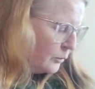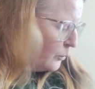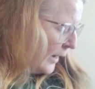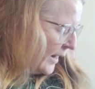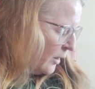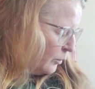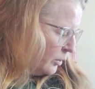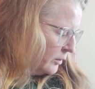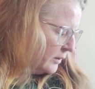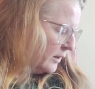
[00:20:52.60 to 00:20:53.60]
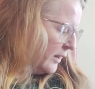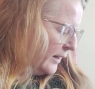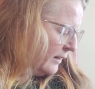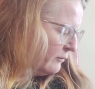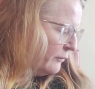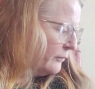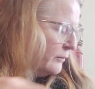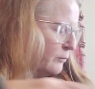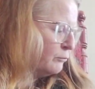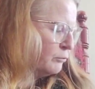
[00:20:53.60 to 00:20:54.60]
wow, I have
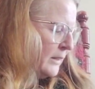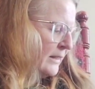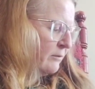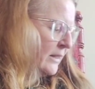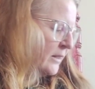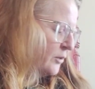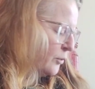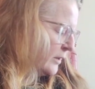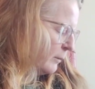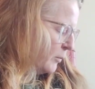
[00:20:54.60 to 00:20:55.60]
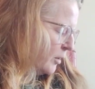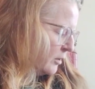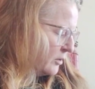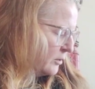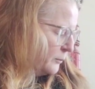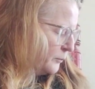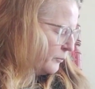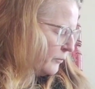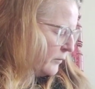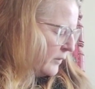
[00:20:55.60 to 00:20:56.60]
really, really enjoyed that box.
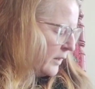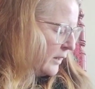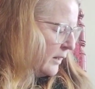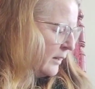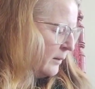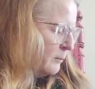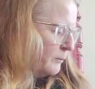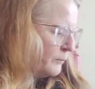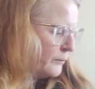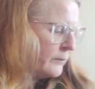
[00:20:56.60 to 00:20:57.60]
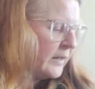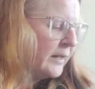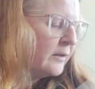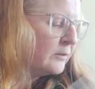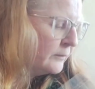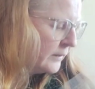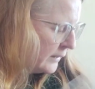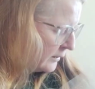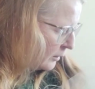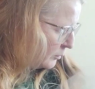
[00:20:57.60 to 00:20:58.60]
Hang on,
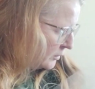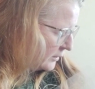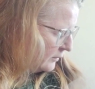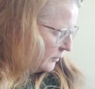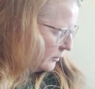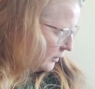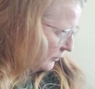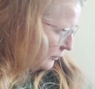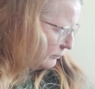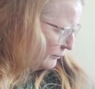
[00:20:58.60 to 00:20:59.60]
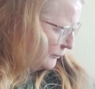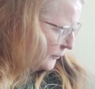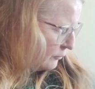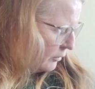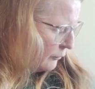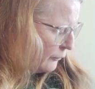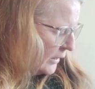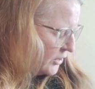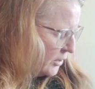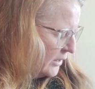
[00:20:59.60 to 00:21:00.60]
and I will give you
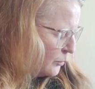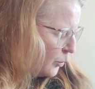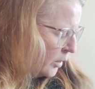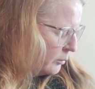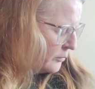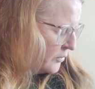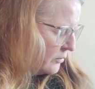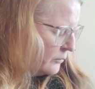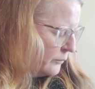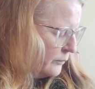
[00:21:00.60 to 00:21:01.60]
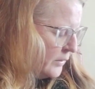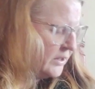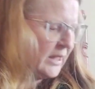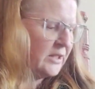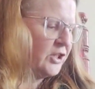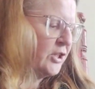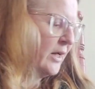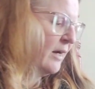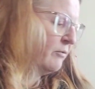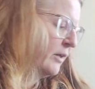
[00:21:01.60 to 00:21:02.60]
refresh these worms attached to
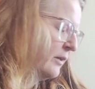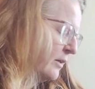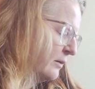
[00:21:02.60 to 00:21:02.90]
every